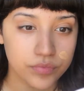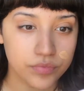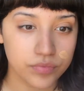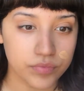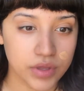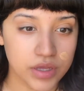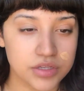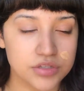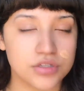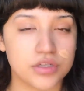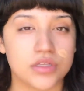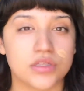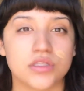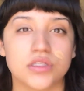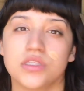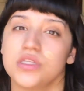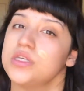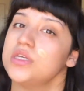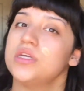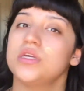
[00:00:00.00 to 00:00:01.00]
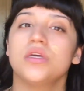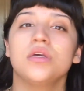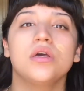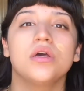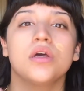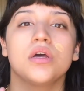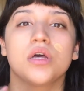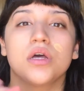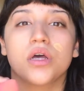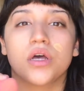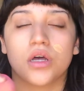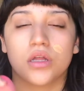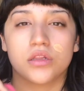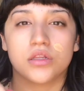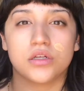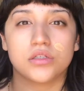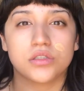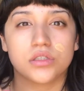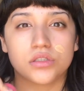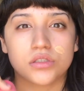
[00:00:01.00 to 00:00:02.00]
As you can see,
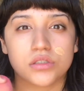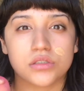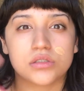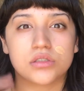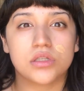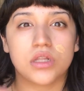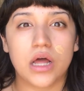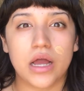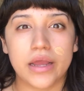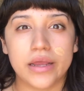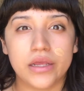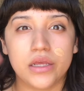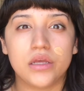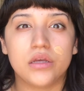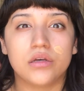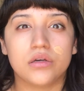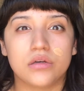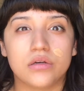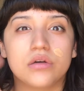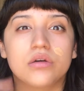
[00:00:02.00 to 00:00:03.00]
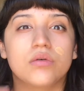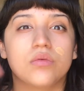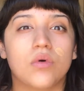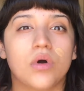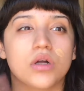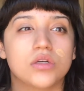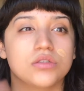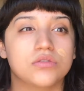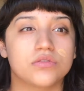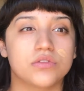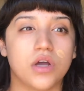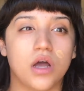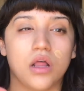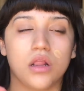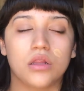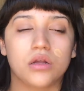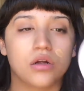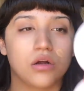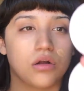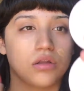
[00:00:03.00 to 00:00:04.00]
there's a slight wash of
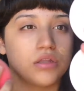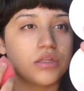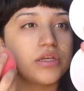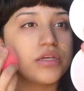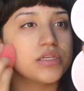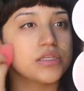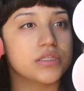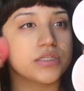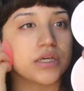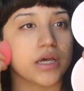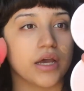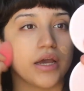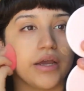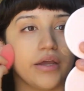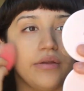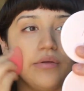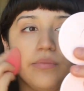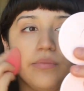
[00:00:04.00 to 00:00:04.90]
color on this side.